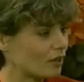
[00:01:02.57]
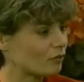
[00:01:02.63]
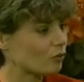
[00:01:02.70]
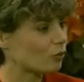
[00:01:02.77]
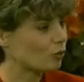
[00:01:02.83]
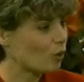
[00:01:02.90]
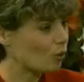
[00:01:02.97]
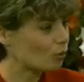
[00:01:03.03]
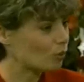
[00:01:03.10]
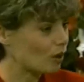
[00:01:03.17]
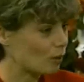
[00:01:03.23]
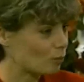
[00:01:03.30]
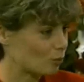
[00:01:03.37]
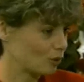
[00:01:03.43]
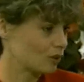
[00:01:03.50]
have grown
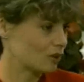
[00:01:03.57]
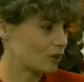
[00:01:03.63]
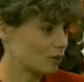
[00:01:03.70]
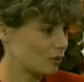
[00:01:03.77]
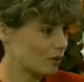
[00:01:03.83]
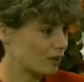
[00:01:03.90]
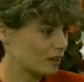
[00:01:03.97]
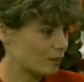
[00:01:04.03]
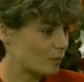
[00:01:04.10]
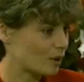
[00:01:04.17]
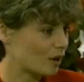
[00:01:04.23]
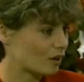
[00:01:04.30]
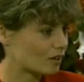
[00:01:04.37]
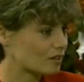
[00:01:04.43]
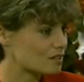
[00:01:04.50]
up with you in the
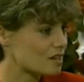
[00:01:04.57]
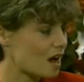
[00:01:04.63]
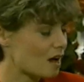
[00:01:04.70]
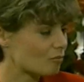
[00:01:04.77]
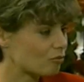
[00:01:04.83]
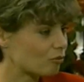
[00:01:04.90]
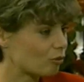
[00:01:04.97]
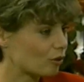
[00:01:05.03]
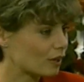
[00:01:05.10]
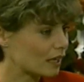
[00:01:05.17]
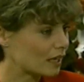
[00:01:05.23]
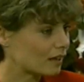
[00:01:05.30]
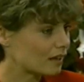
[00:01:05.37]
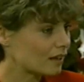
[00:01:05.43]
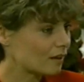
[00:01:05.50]
American Top
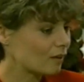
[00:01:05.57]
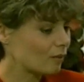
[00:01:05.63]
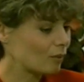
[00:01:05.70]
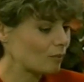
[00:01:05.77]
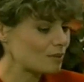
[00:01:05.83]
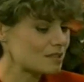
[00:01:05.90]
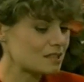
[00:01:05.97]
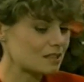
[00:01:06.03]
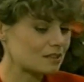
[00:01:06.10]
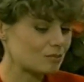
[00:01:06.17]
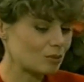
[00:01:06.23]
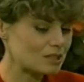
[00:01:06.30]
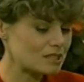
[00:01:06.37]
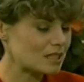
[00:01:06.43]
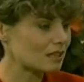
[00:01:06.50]
40. What's
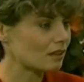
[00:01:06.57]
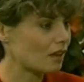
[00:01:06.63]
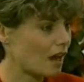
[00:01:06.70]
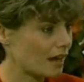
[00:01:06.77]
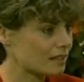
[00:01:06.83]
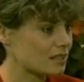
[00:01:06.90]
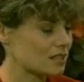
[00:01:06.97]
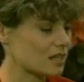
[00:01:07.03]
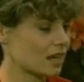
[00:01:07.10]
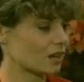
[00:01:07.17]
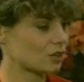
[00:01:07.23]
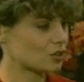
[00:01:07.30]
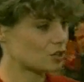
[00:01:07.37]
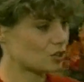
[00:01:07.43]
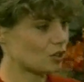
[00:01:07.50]
it like to
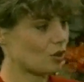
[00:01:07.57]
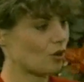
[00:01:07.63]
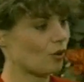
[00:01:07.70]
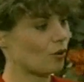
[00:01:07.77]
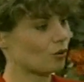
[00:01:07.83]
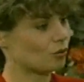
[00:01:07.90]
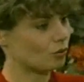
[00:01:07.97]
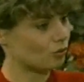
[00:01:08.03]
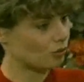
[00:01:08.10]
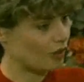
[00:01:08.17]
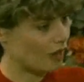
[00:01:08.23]
take a show through